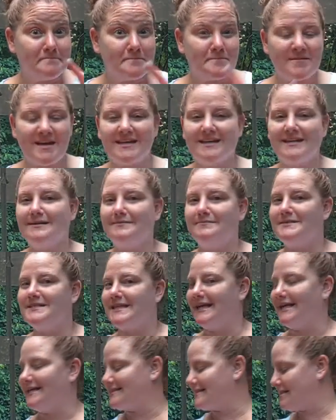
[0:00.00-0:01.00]
to
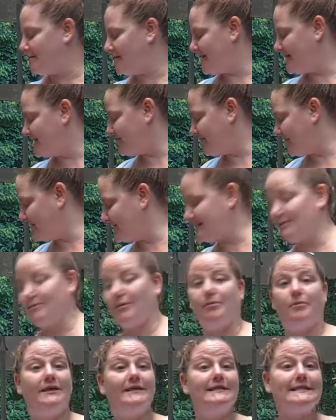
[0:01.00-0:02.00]
get some of these fun summer
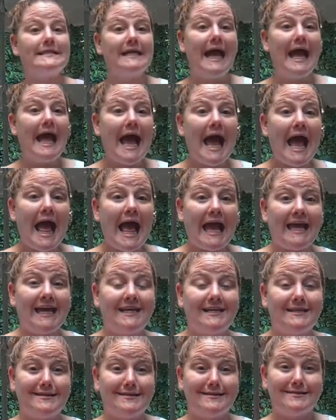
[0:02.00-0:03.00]
prints.
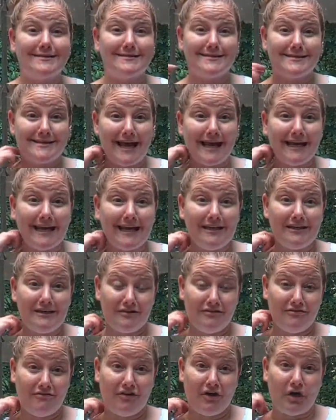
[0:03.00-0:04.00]
And second
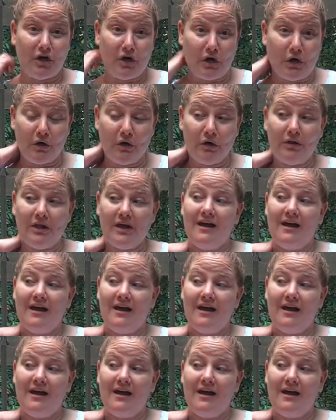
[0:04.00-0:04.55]
of all,